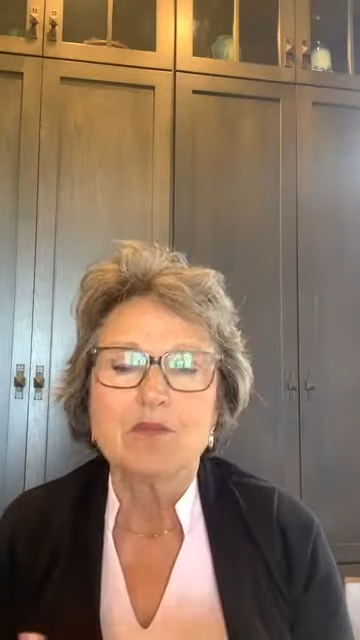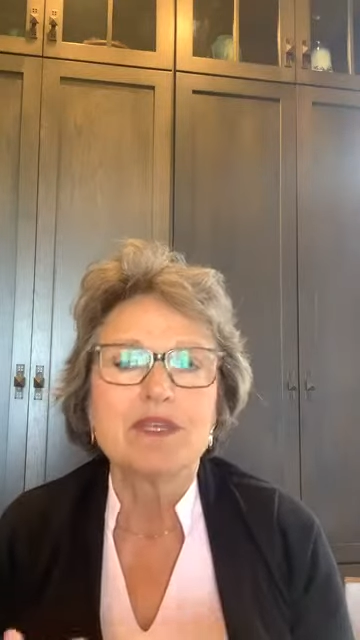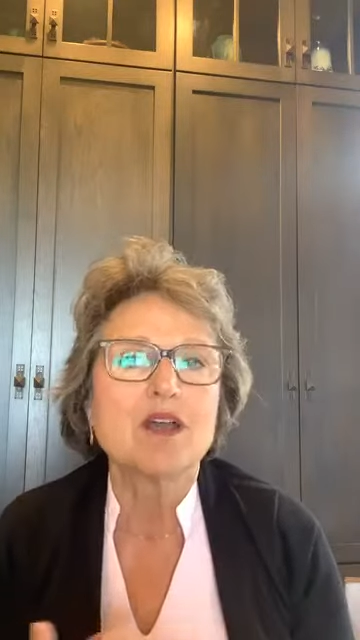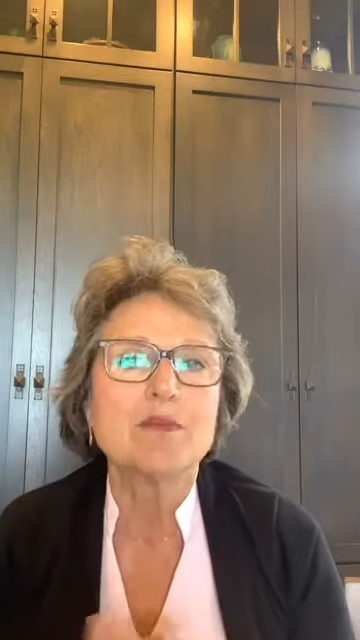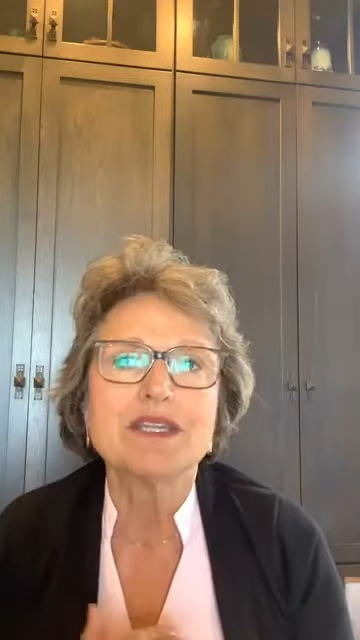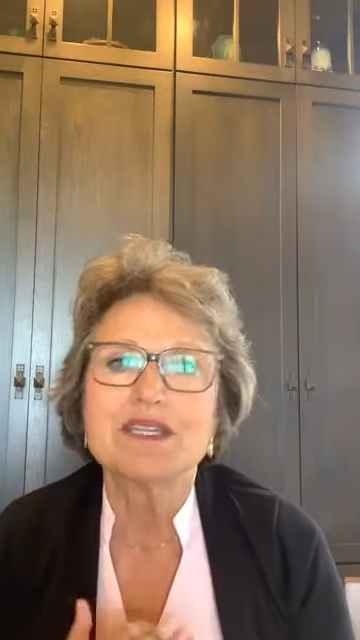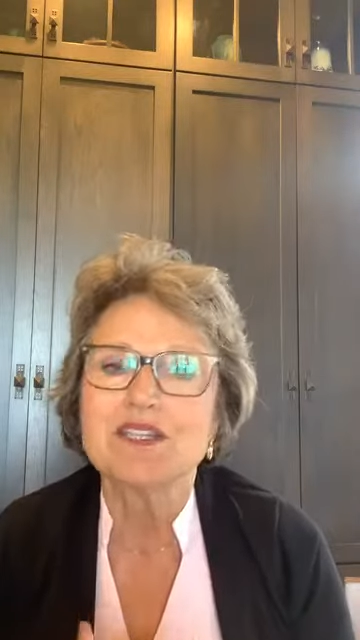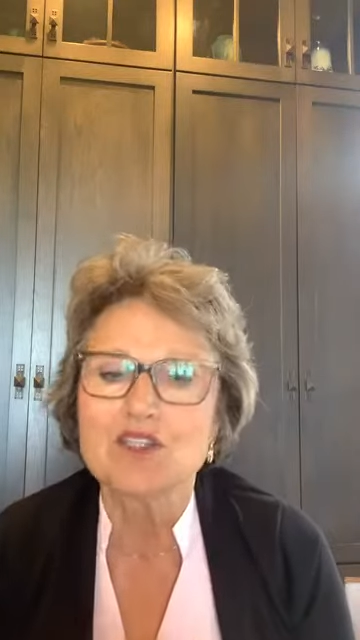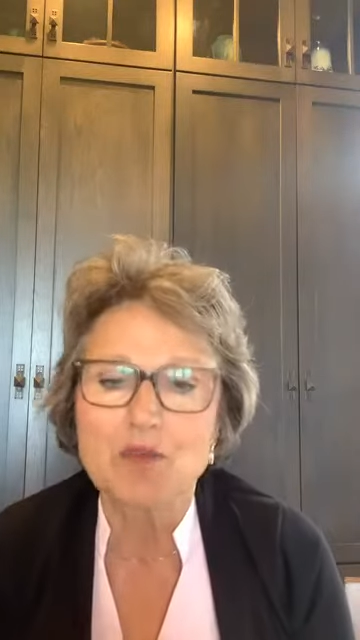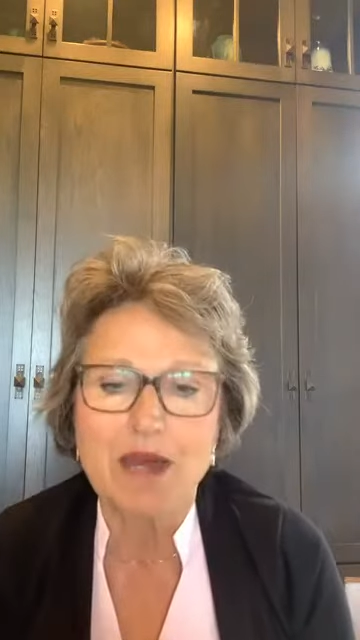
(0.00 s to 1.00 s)
becoming an
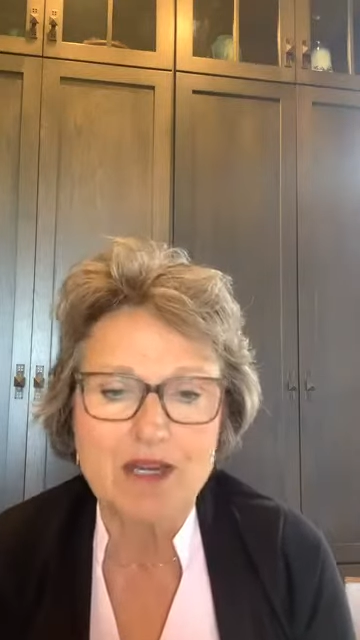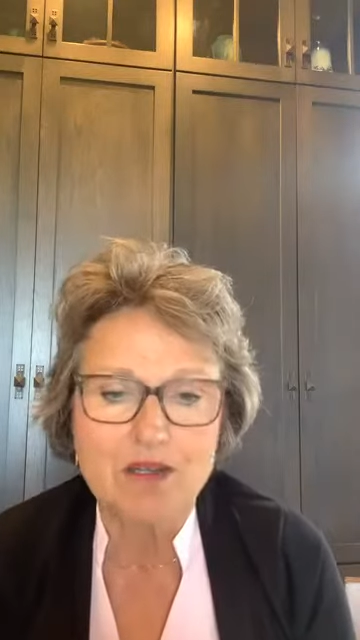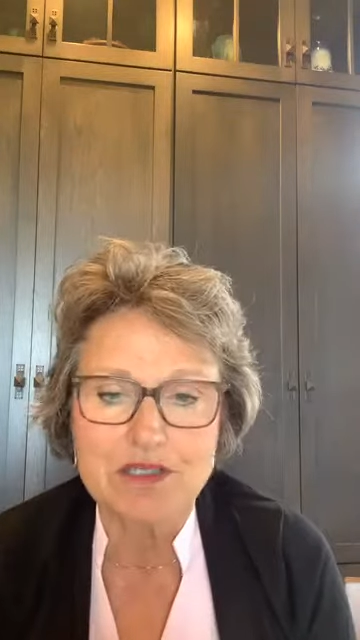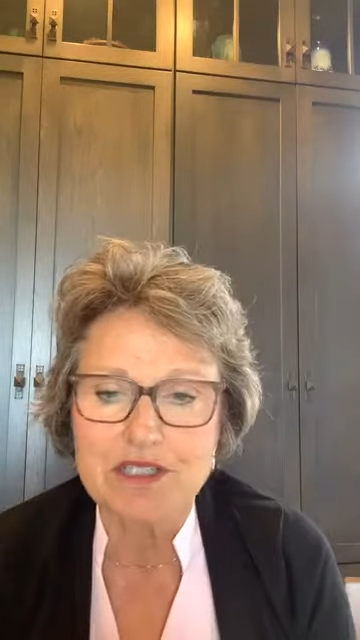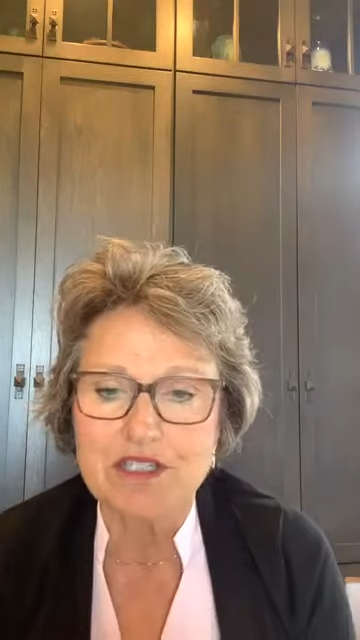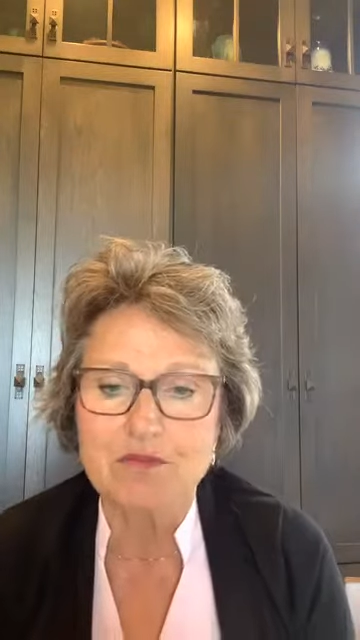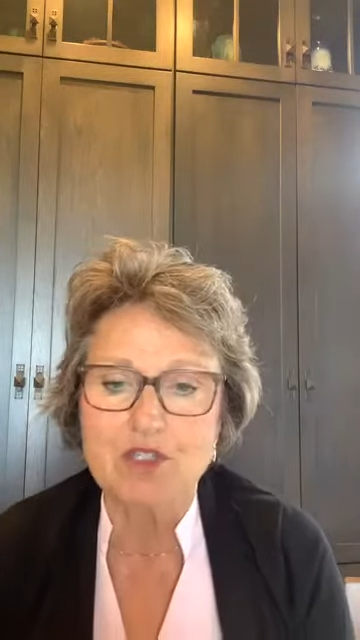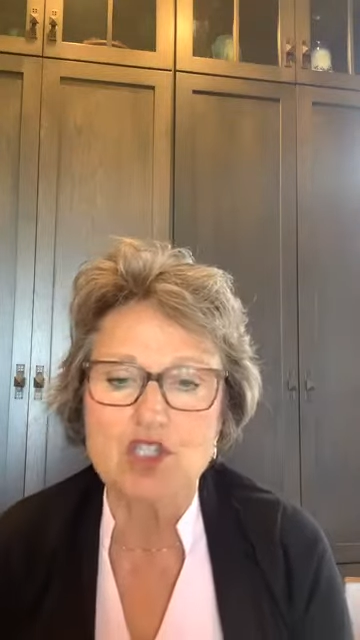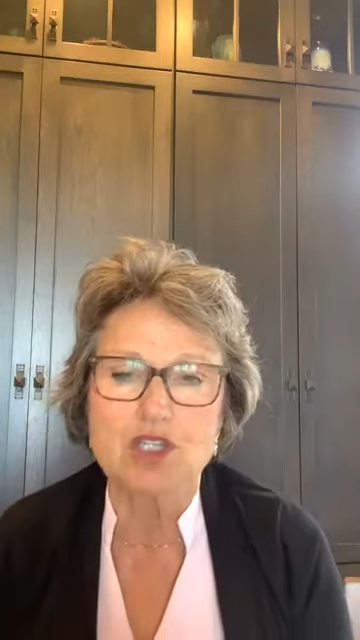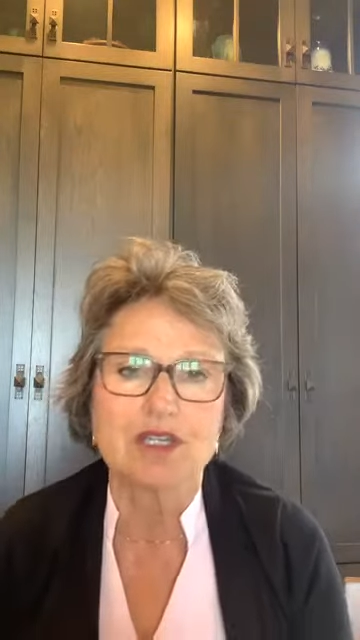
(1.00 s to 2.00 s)
expired listing
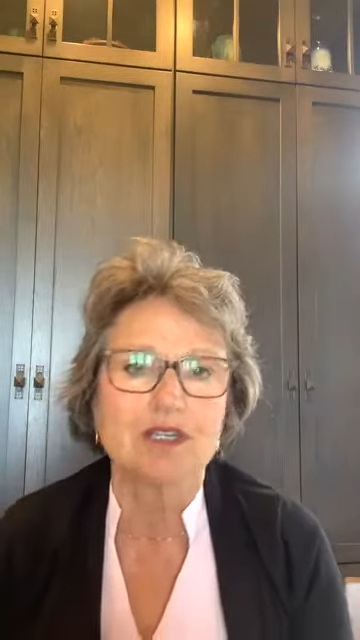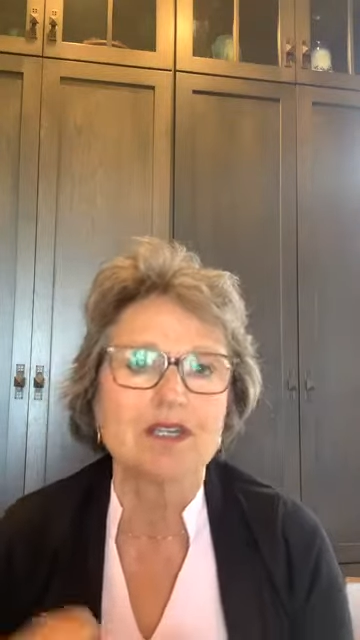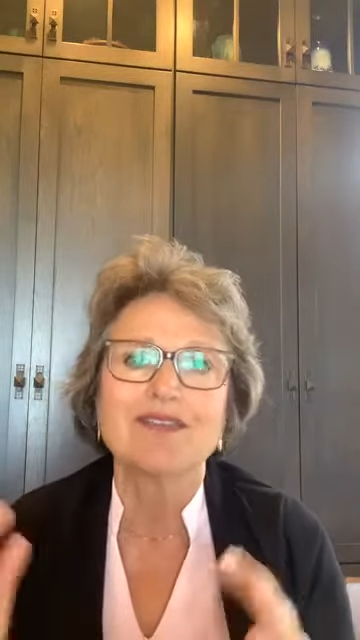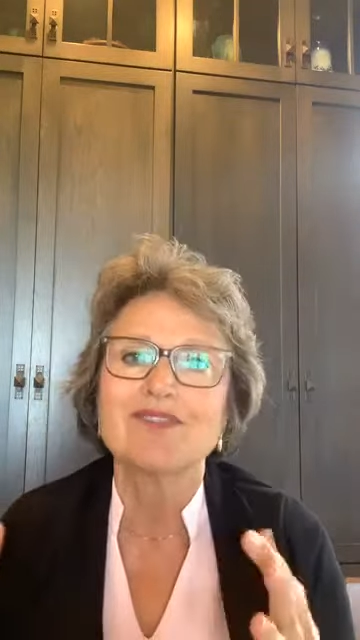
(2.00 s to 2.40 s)
machine.